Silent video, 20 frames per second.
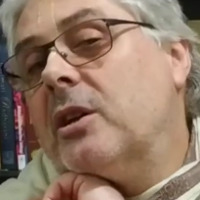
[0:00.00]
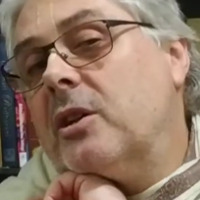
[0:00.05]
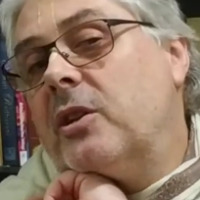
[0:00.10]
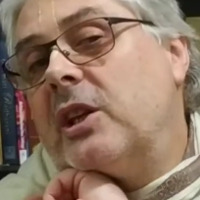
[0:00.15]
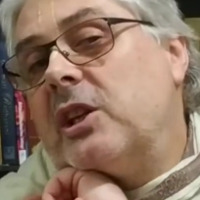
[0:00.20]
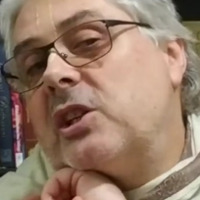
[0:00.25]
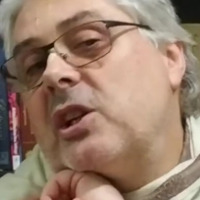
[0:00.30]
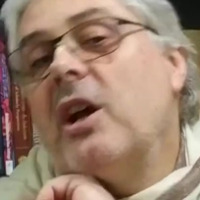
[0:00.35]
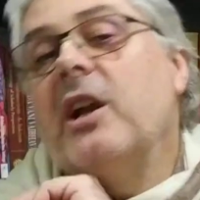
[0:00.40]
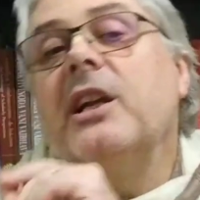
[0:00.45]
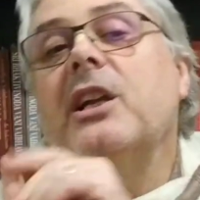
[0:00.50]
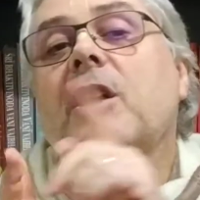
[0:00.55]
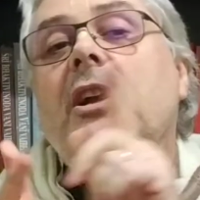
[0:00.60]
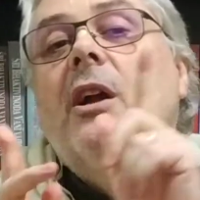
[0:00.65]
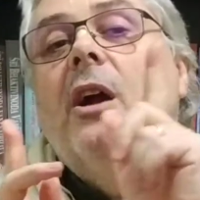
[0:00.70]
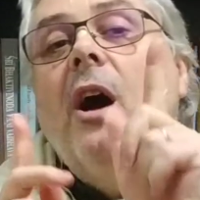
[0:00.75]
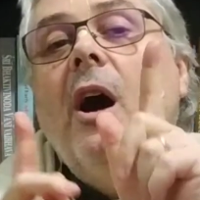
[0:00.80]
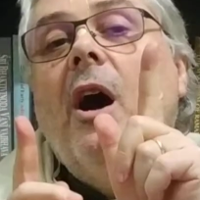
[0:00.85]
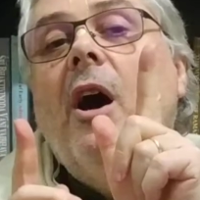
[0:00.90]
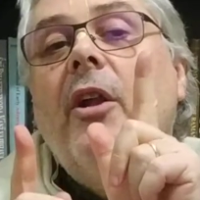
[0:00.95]
There's only
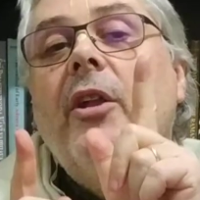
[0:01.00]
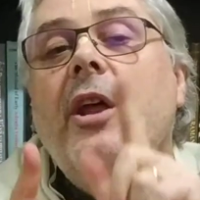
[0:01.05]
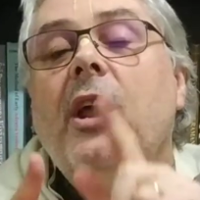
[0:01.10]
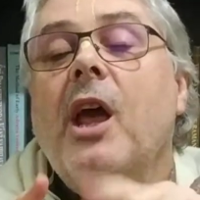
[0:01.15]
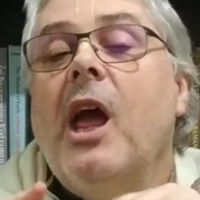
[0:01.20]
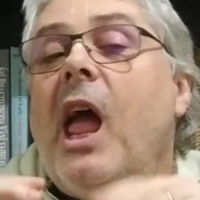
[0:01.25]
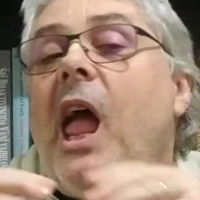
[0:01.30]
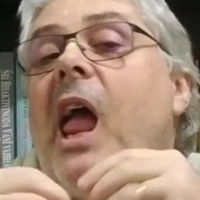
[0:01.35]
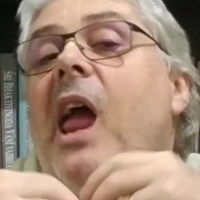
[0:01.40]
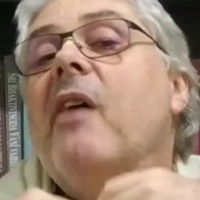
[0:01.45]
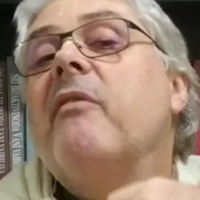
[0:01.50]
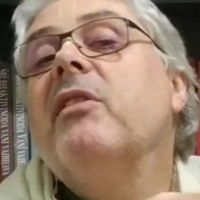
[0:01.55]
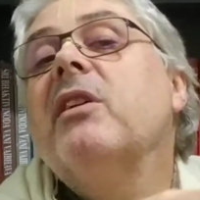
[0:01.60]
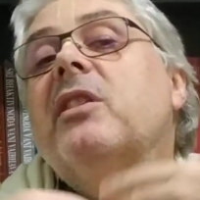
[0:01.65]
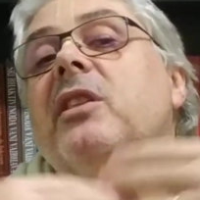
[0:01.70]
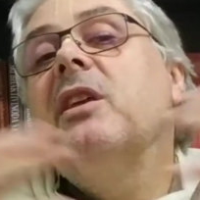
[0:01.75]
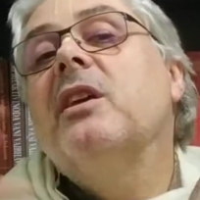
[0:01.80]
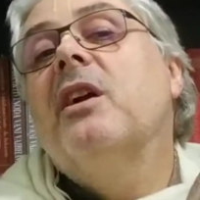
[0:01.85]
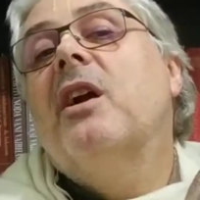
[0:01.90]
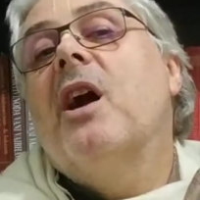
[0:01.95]
God.
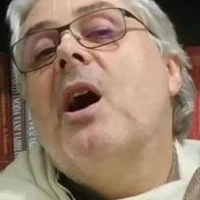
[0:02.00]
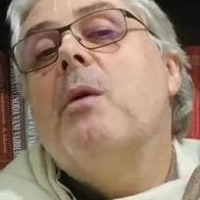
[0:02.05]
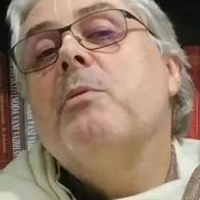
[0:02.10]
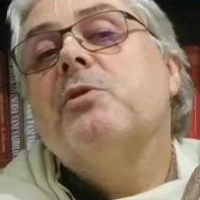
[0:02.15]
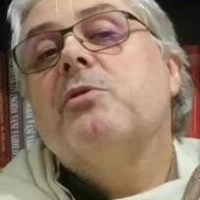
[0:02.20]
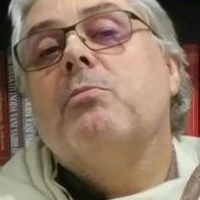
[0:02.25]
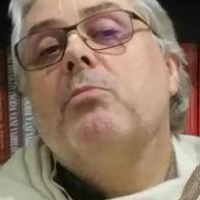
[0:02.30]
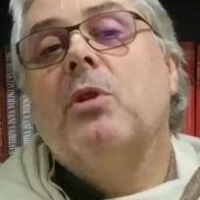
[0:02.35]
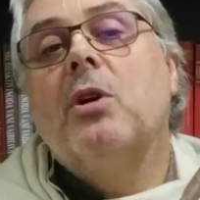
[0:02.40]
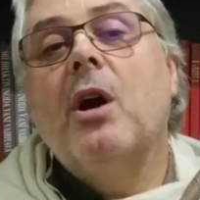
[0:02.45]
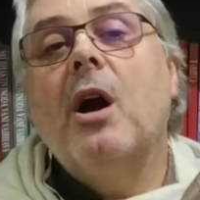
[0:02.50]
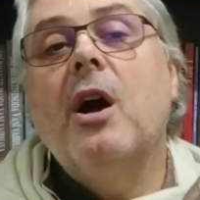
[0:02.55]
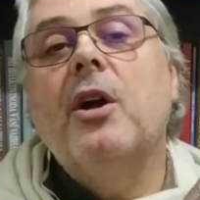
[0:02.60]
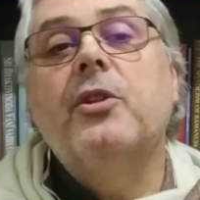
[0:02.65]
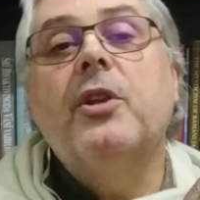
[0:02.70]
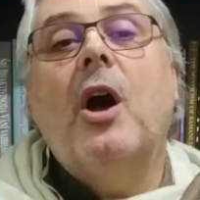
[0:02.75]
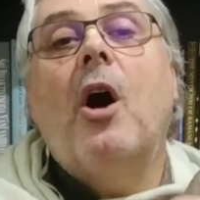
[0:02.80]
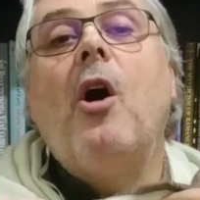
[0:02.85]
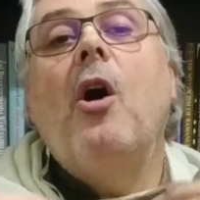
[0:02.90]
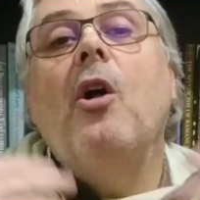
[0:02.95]
Everything comes from
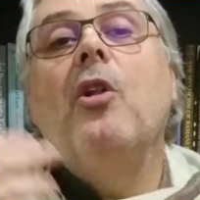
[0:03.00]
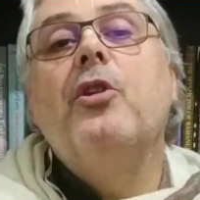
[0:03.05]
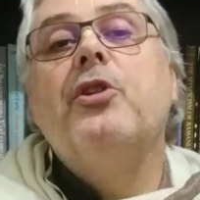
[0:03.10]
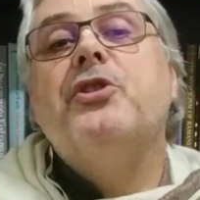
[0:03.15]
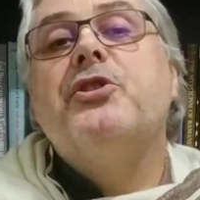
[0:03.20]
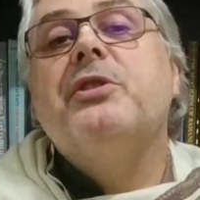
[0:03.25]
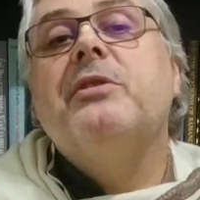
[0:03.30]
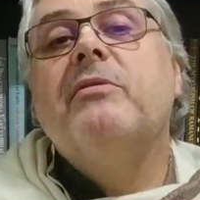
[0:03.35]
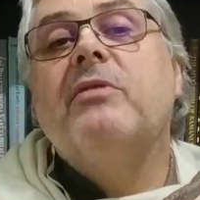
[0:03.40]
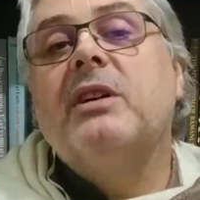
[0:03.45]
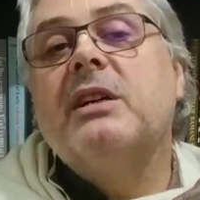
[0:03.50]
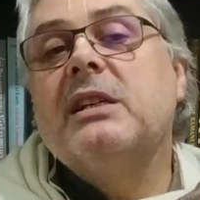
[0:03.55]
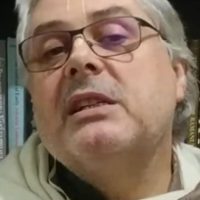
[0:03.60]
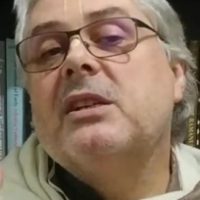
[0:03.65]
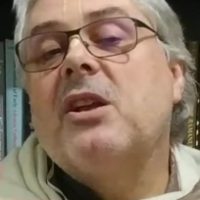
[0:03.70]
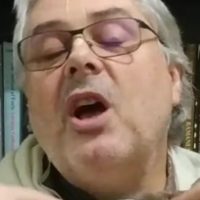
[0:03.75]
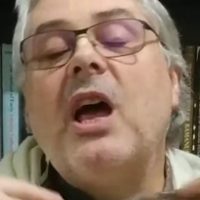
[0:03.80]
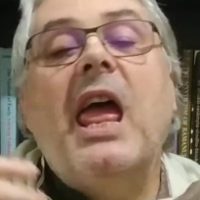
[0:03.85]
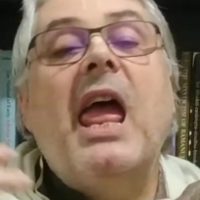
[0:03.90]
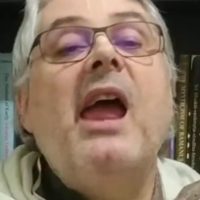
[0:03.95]
God. All the
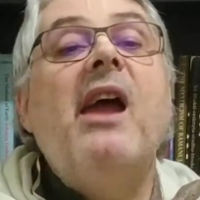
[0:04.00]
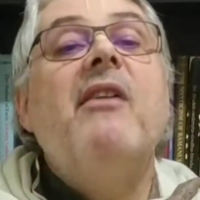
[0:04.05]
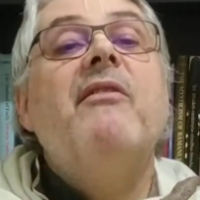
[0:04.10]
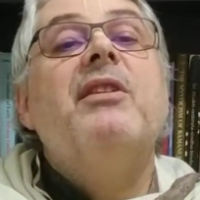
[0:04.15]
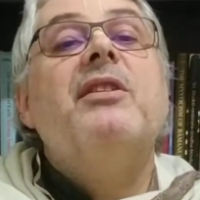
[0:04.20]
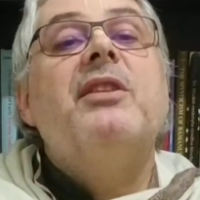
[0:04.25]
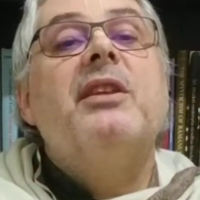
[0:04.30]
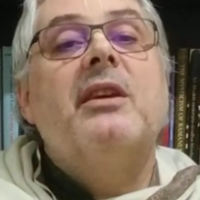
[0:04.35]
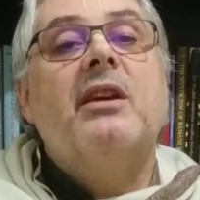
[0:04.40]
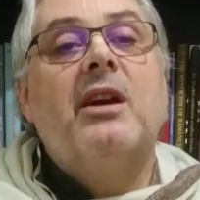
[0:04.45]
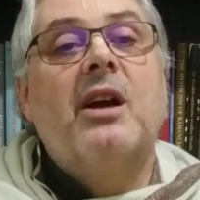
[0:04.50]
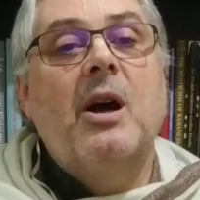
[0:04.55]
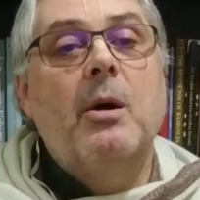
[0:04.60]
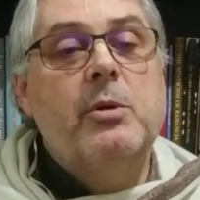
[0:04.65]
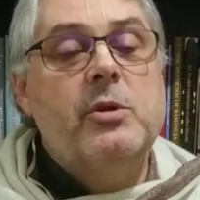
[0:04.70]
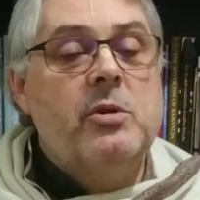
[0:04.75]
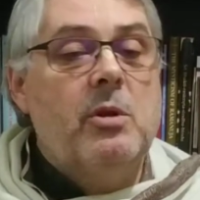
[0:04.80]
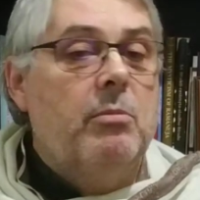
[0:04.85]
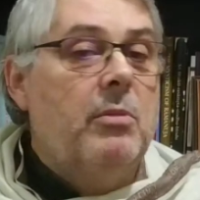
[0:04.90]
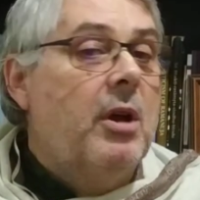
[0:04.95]
jivas, everything
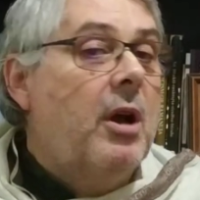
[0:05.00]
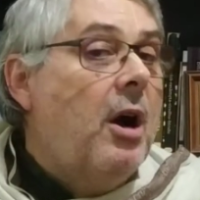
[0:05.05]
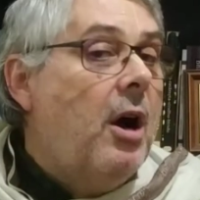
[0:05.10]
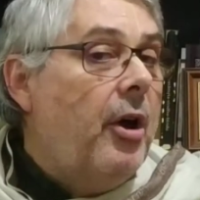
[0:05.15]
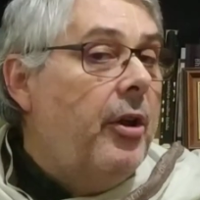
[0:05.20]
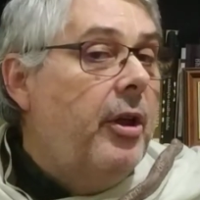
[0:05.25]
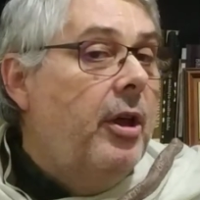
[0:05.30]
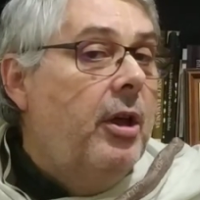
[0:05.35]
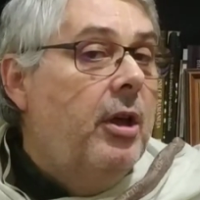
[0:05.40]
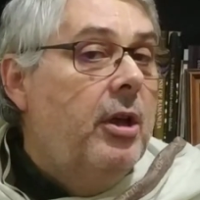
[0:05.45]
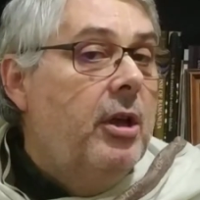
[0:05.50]
comes from God.